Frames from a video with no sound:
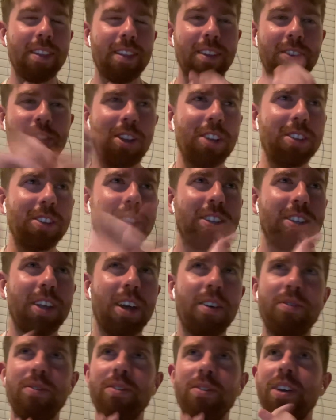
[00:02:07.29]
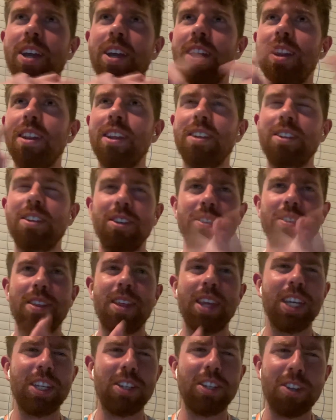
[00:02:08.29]
there's lots of suffering, there's lots of
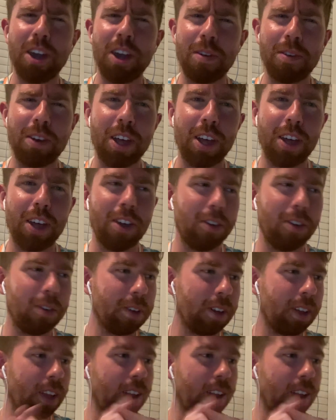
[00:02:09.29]
things you don't know.